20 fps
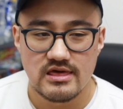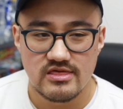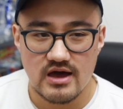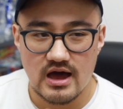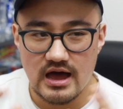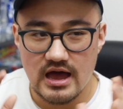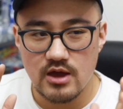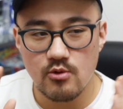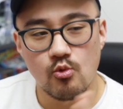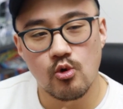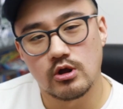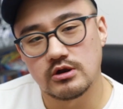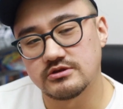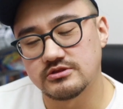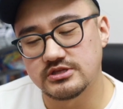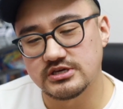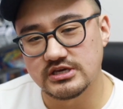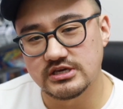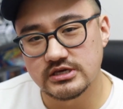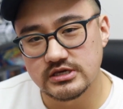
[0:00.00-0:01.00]
I wanted
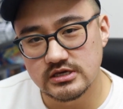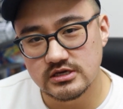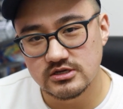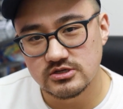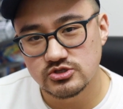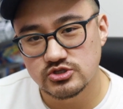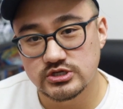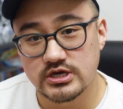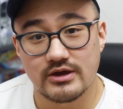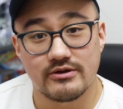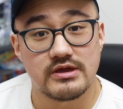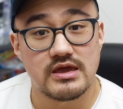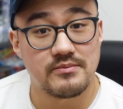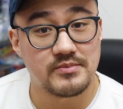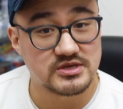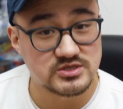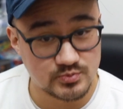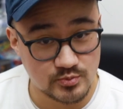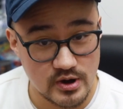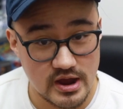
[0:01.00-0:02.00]
the Cherry
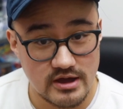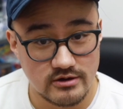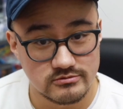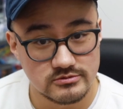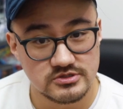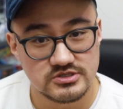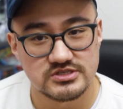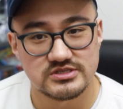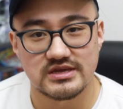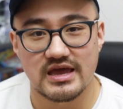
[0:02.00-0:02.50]
MX Browns.